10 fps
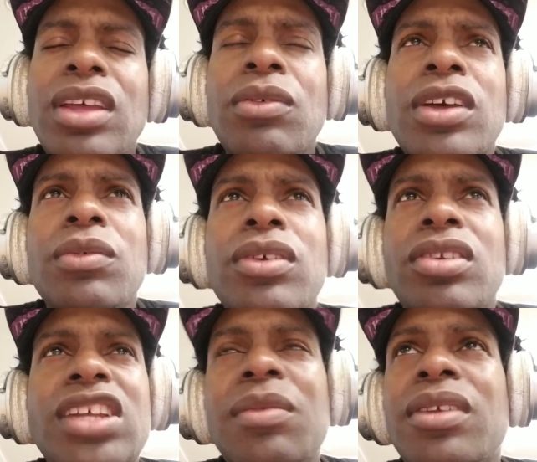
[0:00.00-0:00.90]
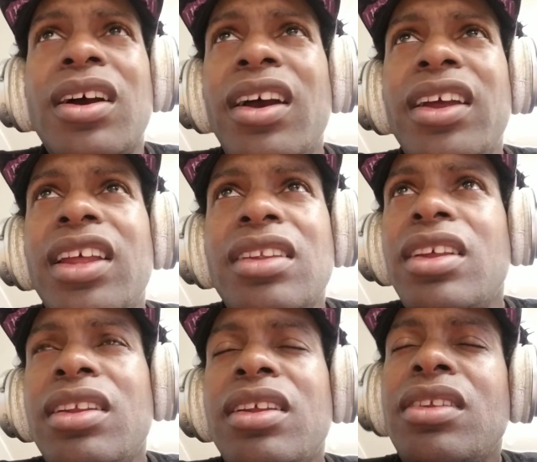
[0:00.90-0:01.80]
was steaming hot
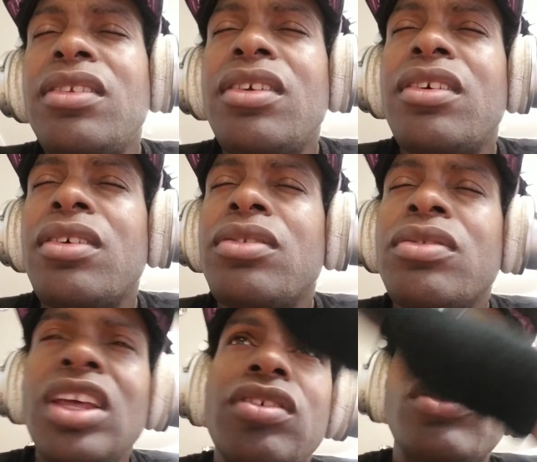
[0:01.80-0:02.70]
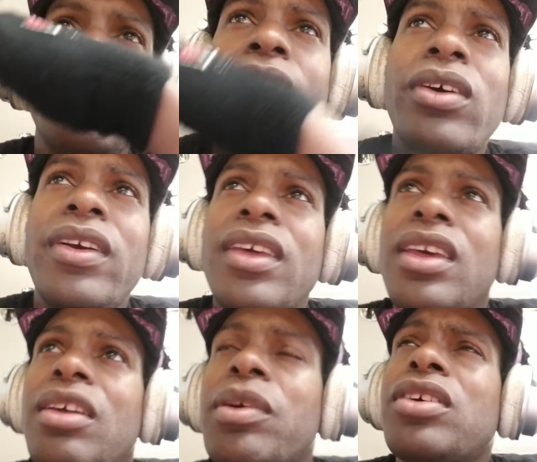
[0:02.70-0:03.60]
in the next door,
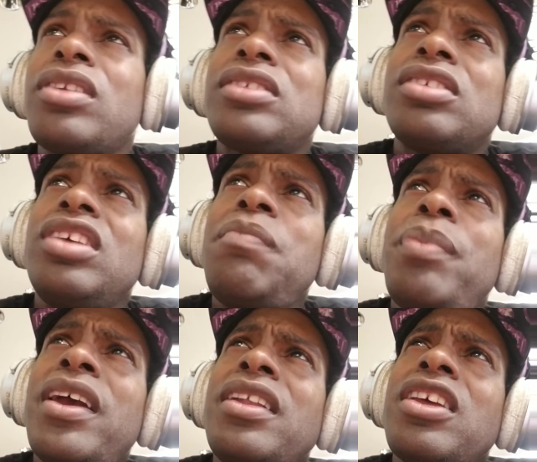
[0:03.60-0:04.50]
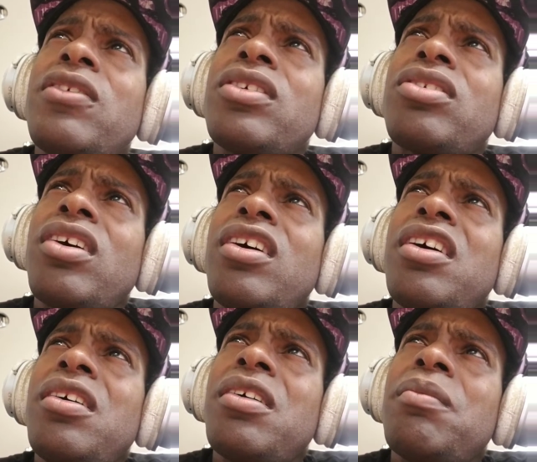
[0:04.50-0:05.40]
because at the Deep End there was
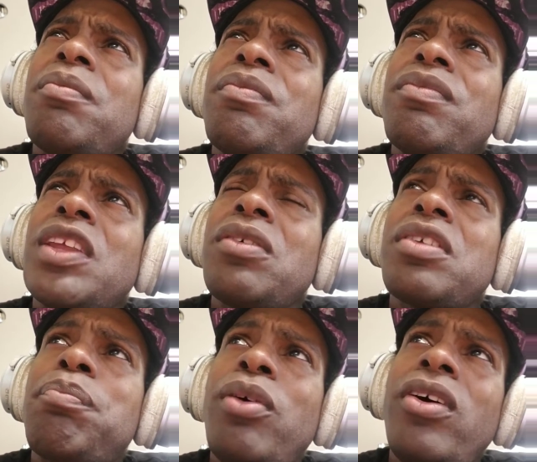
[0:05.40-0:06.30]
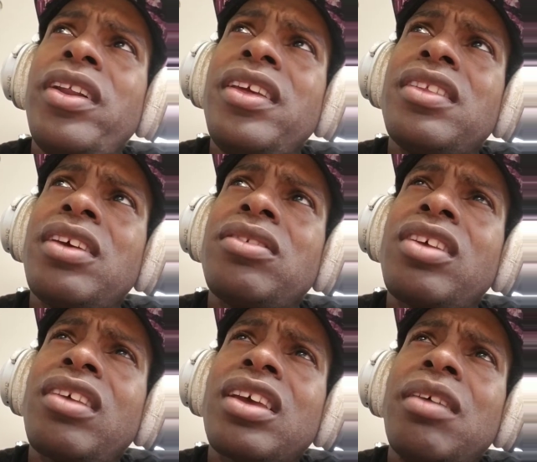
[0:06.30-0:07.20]
a party.
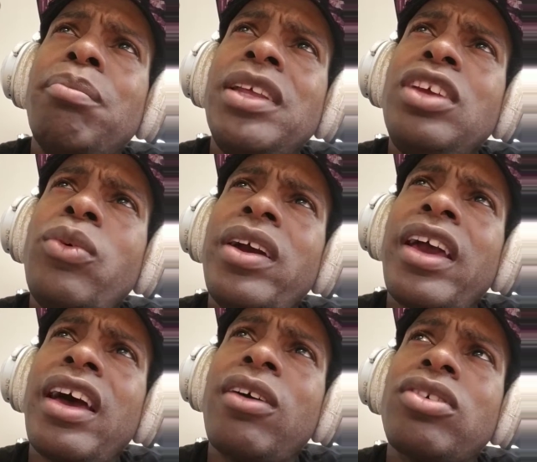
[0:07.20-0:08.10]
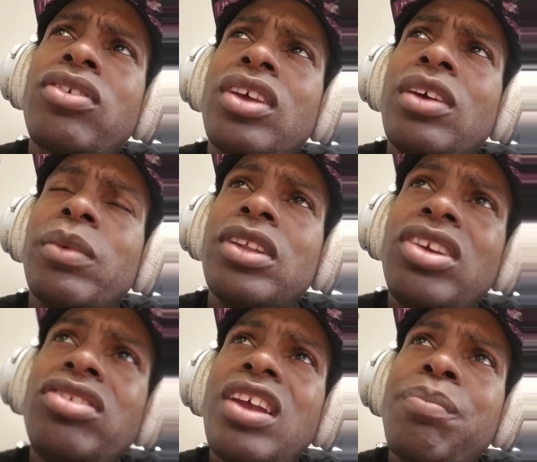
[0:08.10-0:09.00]
There's like a mini warehouse when the
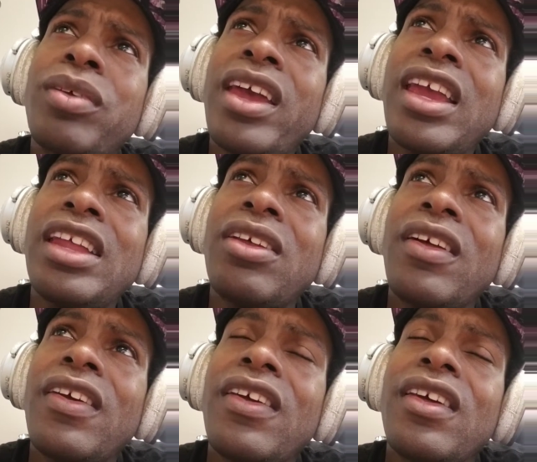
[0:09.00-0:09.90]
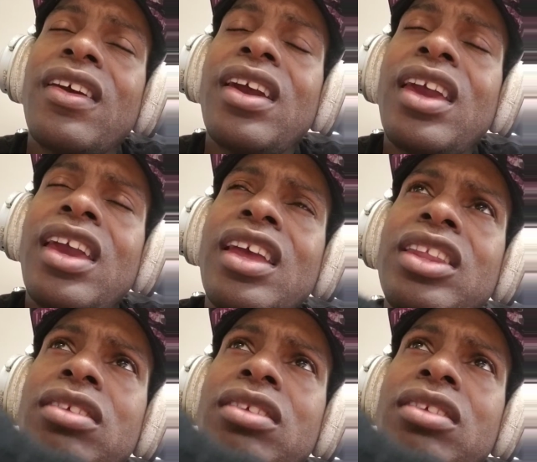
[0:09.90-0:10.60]
DJ played, and there's a